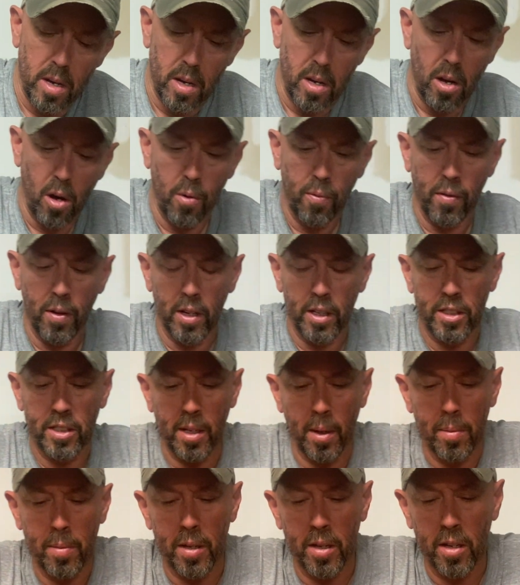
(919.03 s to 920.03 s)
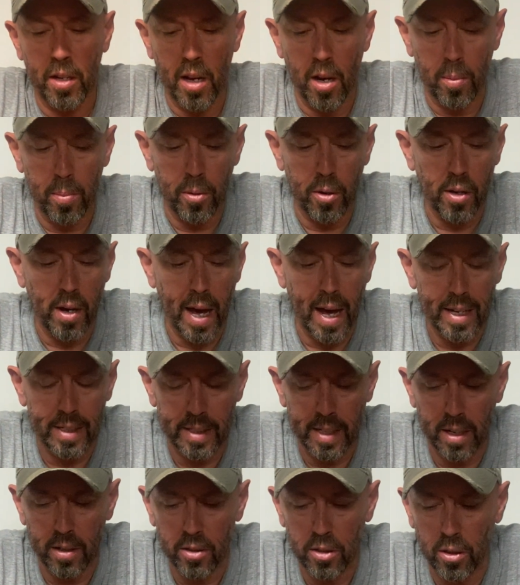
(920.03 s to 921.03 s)
hopefully something to help you guys
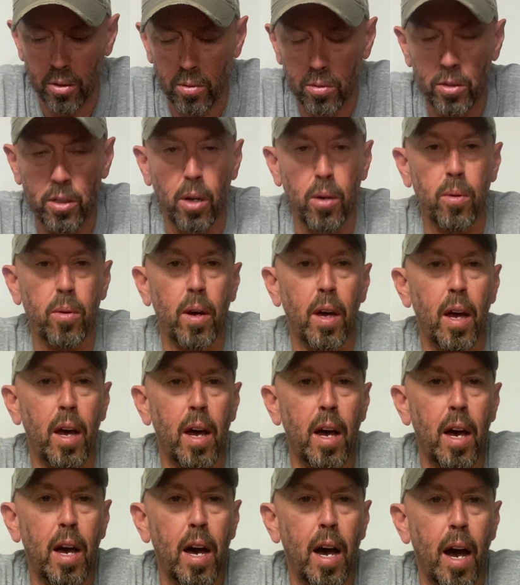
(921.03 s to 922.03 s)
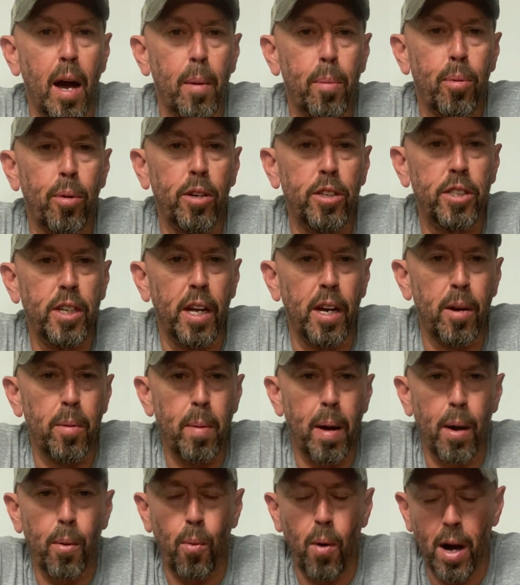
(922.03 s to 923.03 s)
out too. So I appreciate
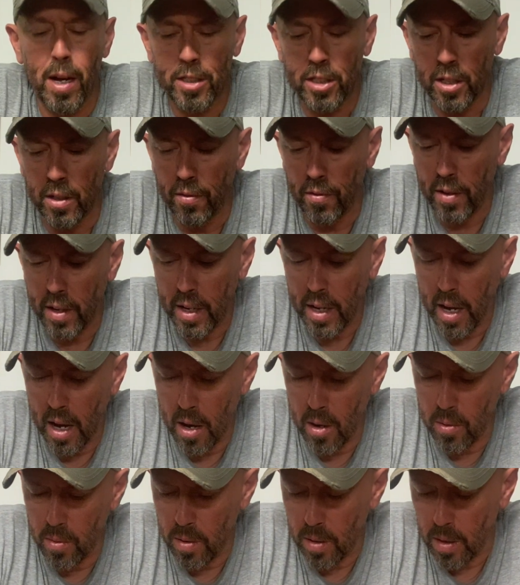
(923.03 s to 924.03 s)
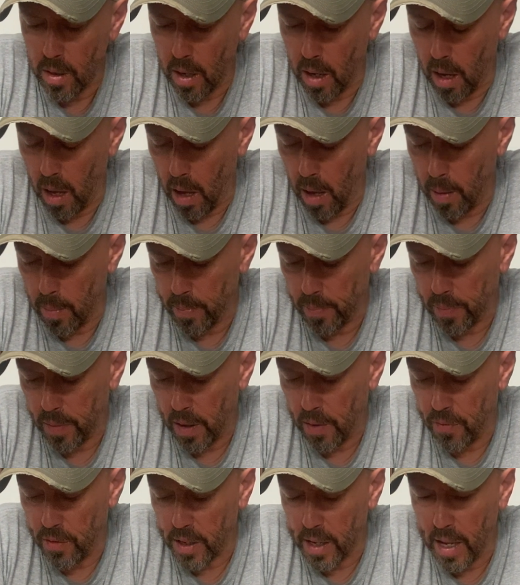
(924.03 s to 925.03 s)
everybody watching the video.
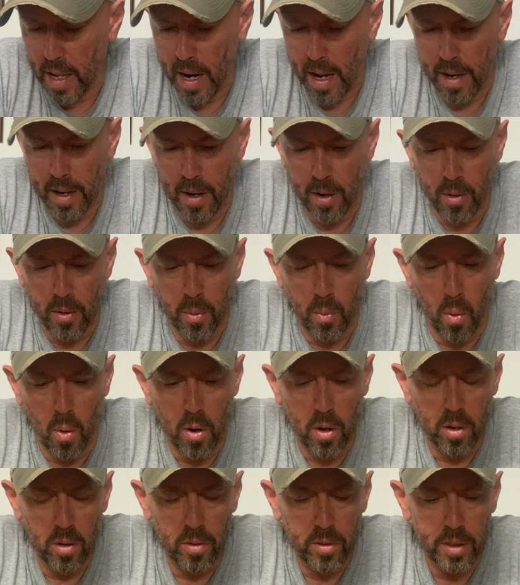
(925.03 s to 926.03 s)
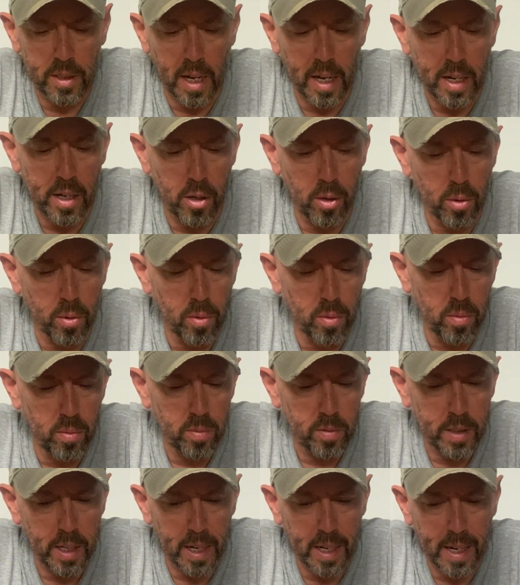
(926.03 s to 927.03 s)
If you get out there on the water, stay cool,
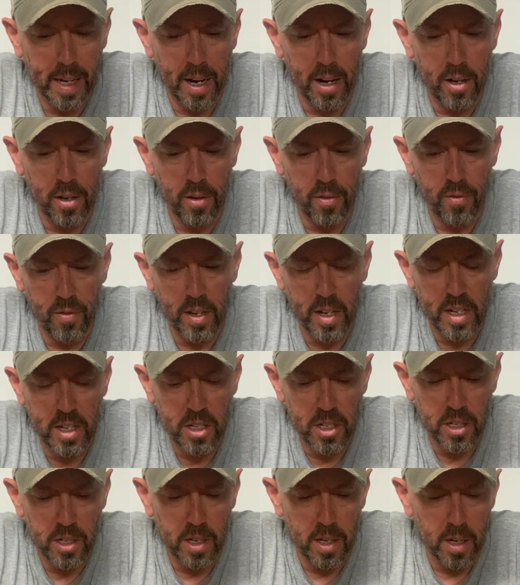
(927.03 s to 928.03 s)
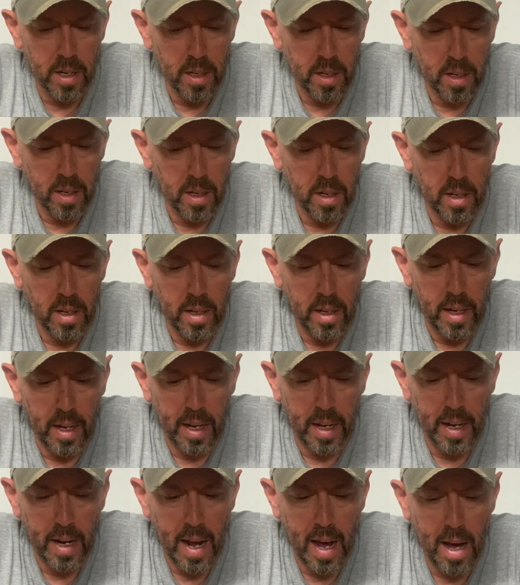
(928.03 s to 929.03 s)
take care of your fish,
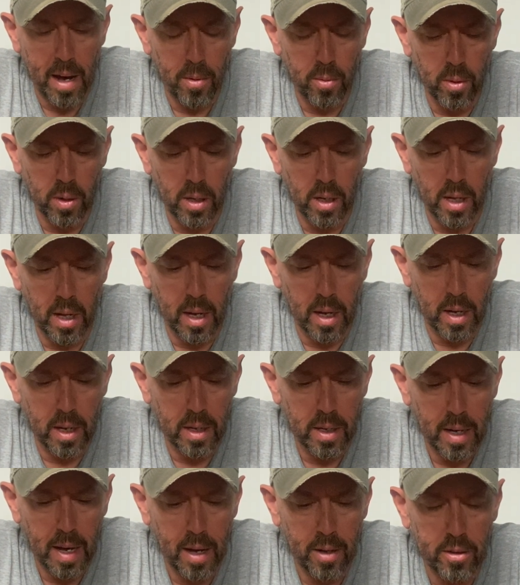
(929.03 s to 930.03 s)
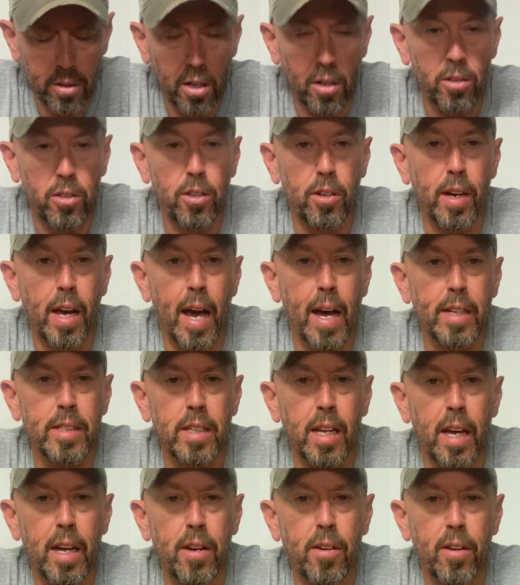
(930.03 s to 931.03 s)
and I'll talk to you guys
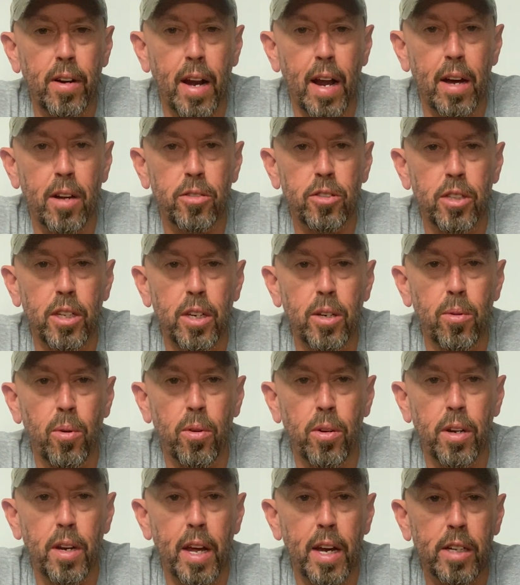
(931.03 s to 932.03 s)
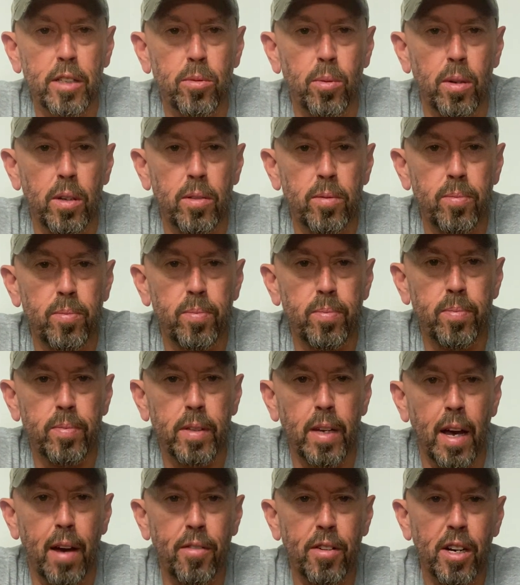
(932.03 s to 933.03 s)
later, and I'll see you on the next one.
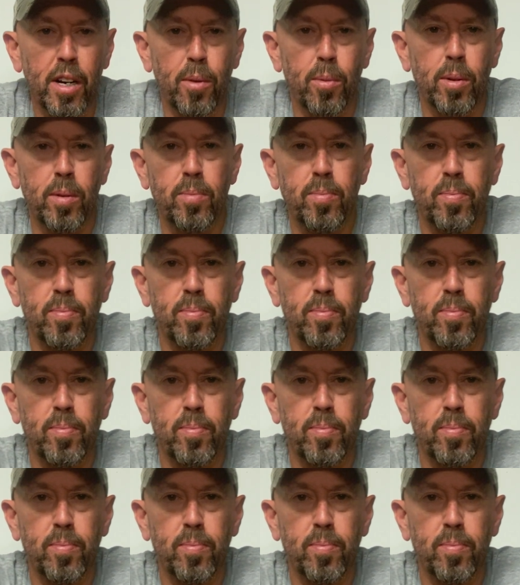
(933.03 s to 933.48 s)
Have a good one.